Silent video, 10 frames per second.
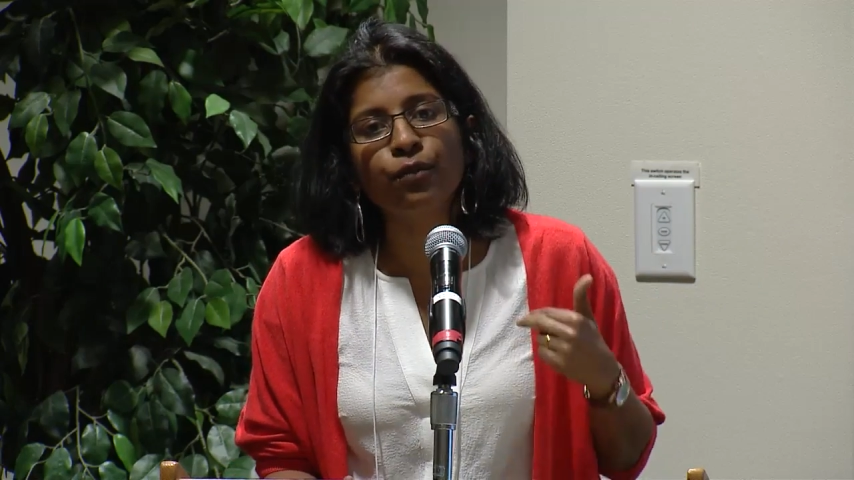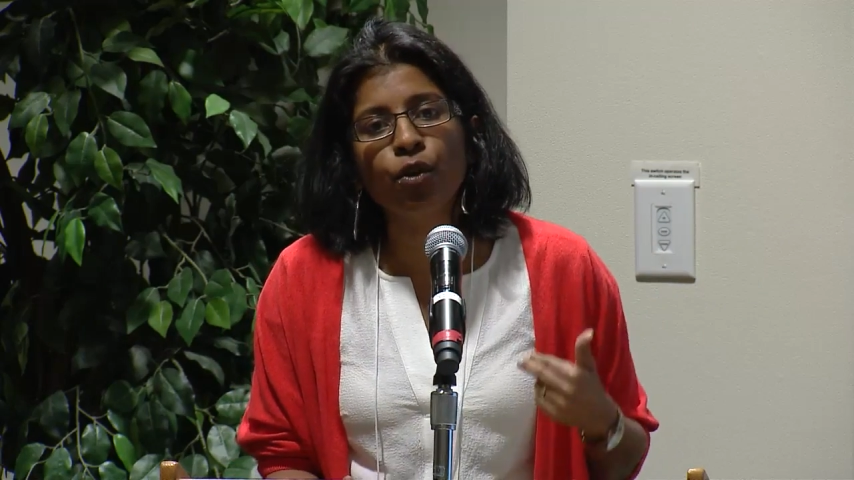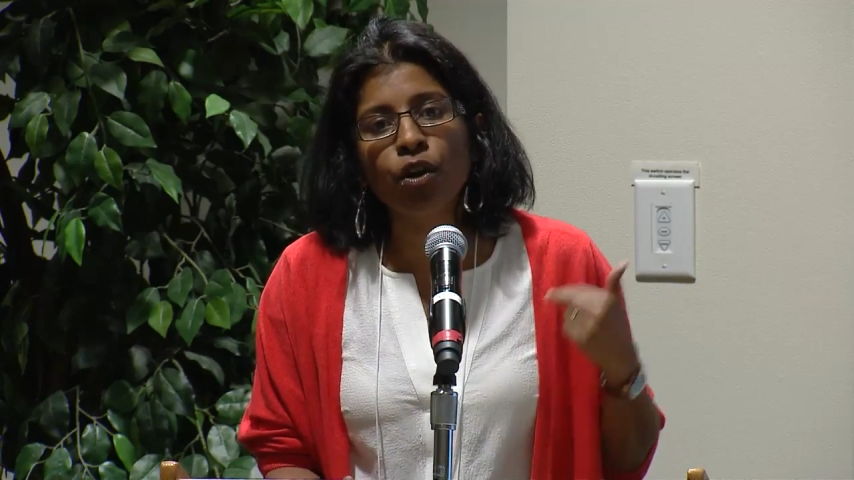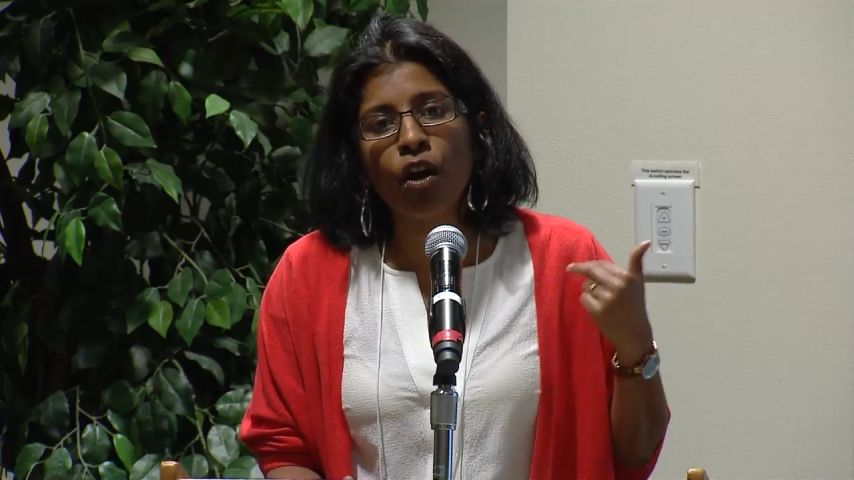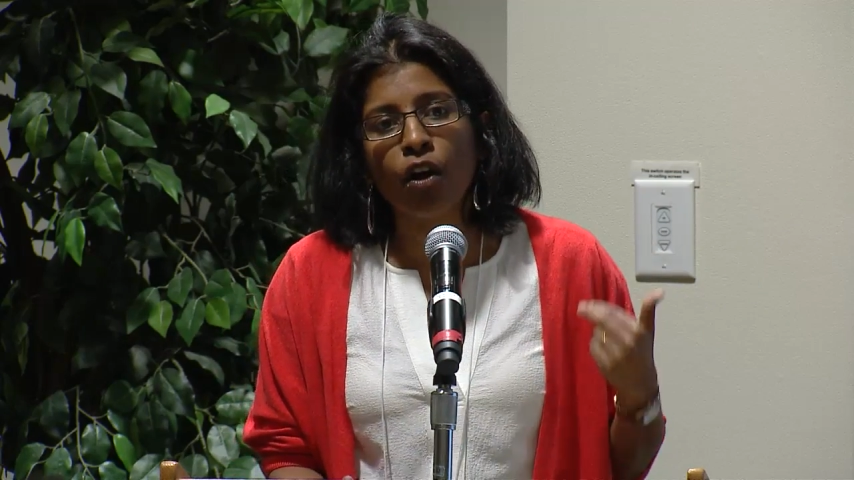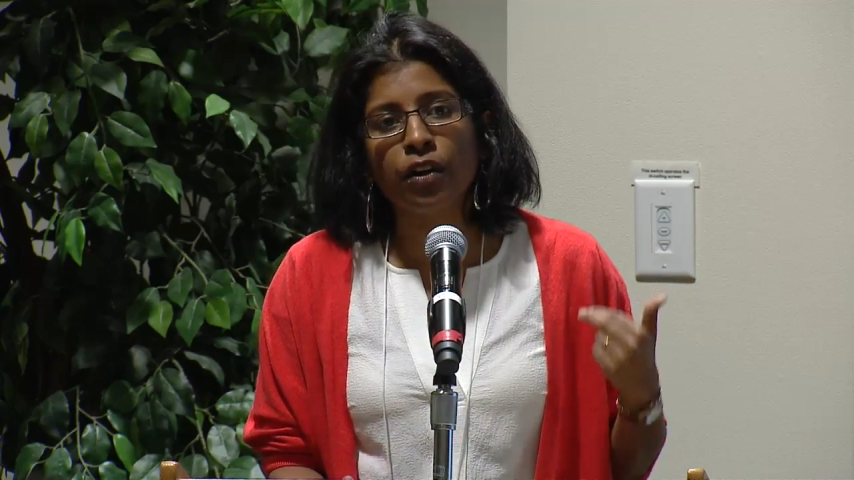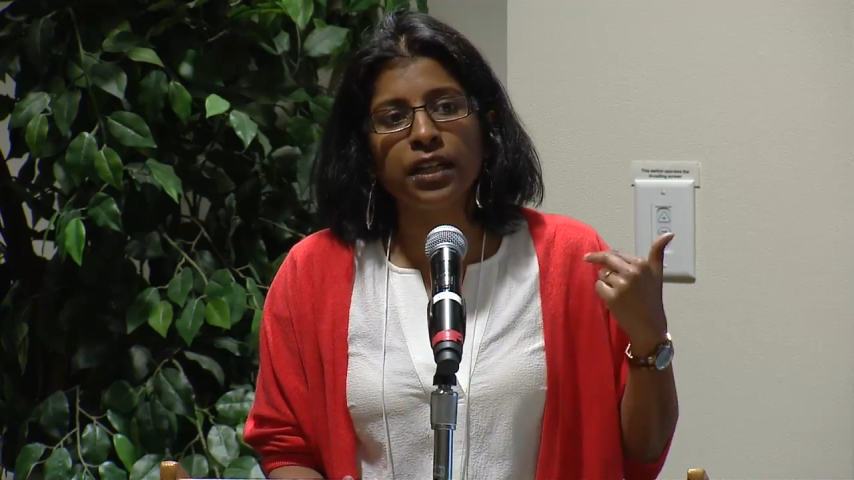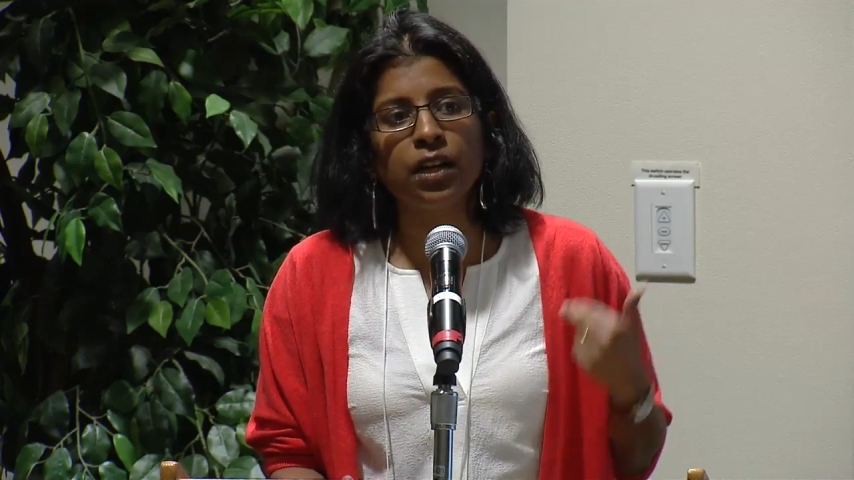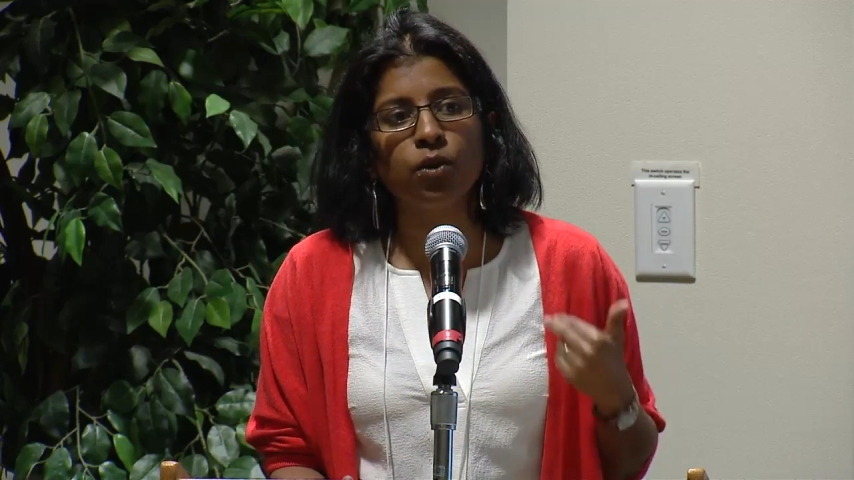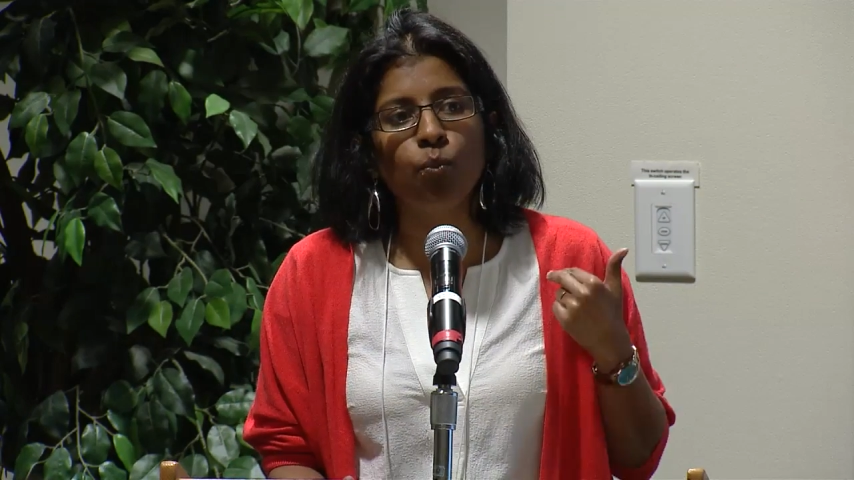for our
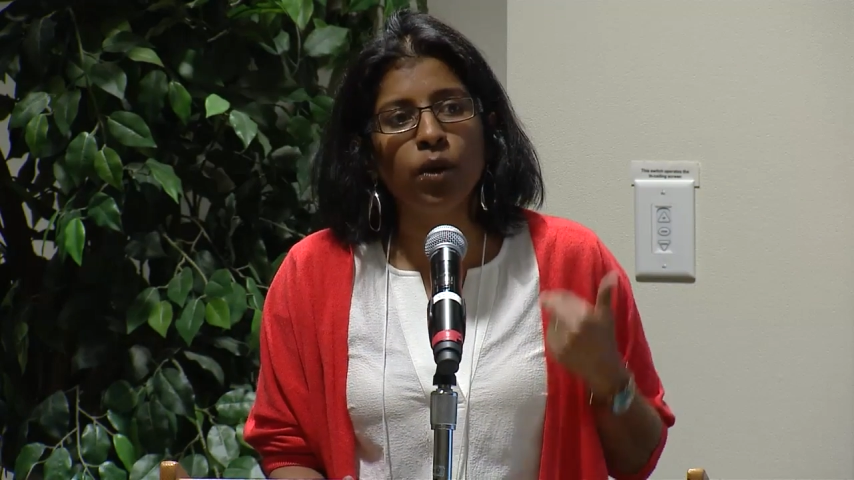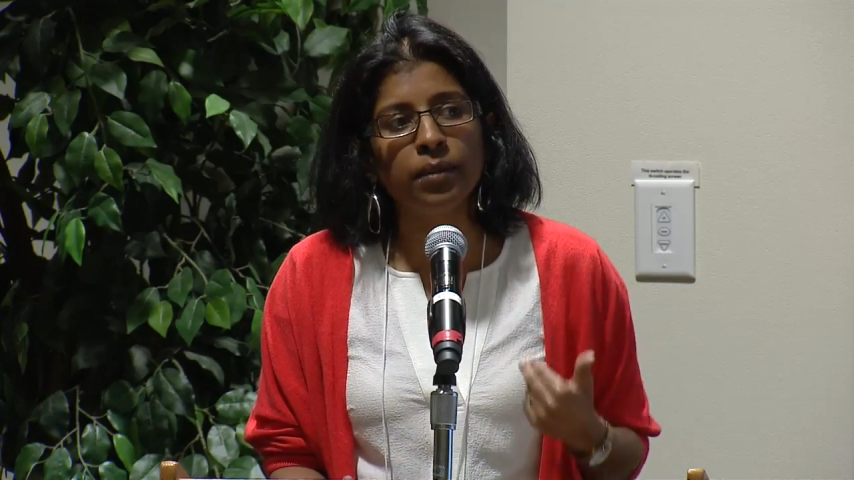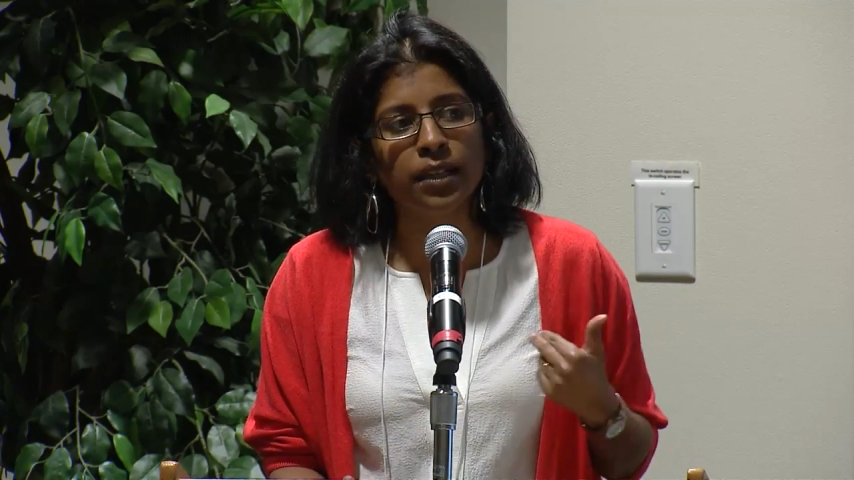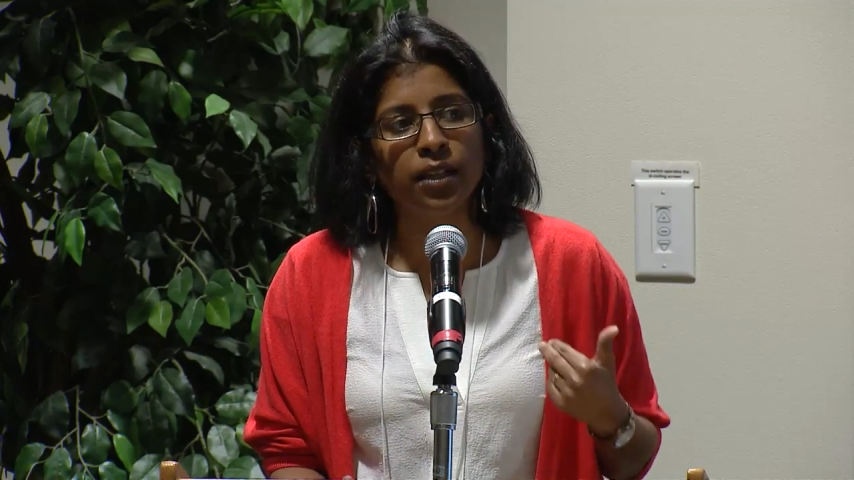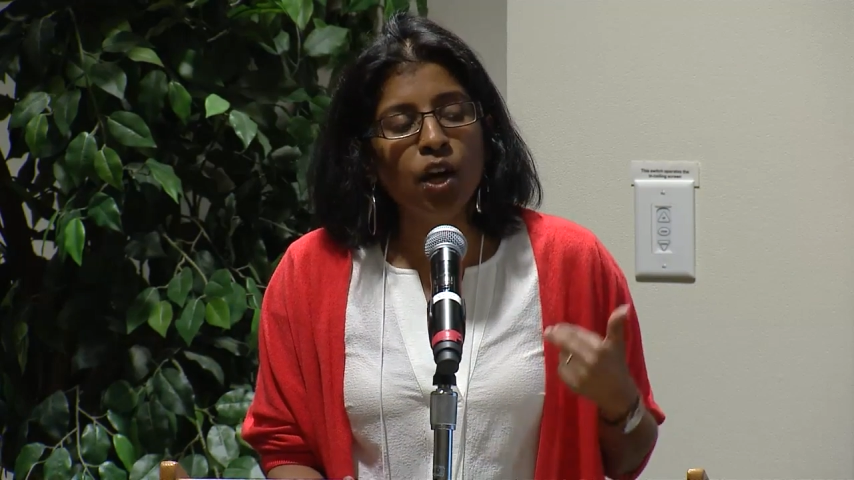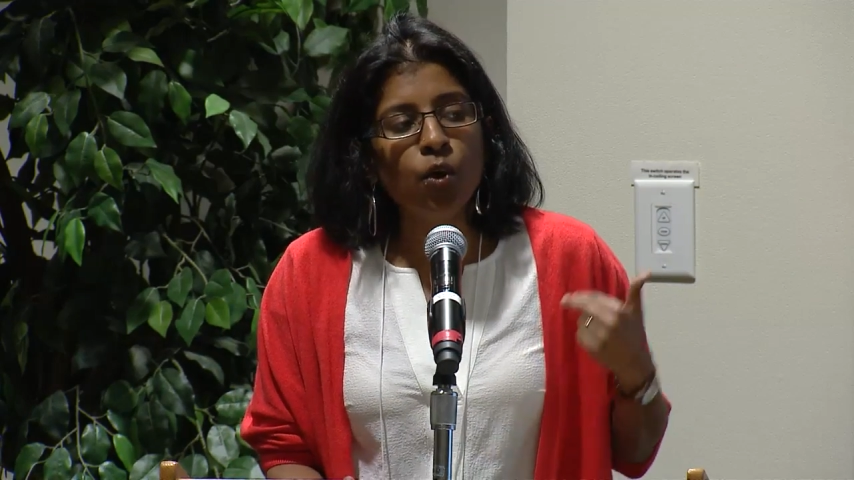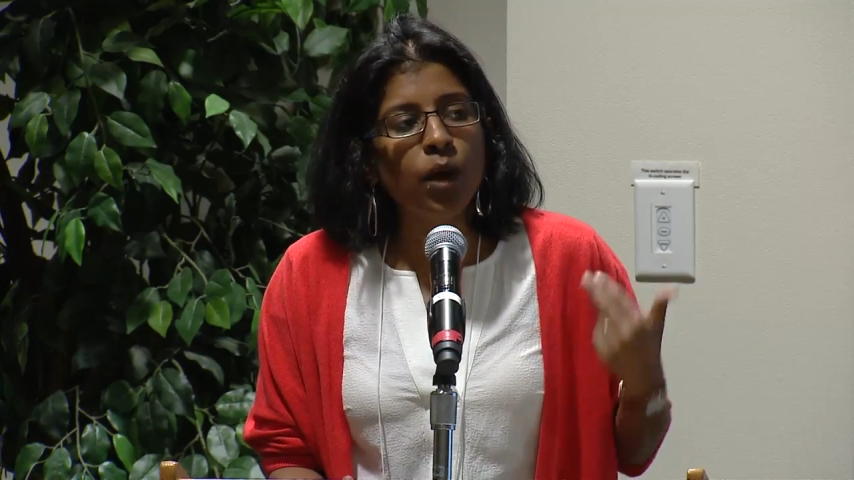young women.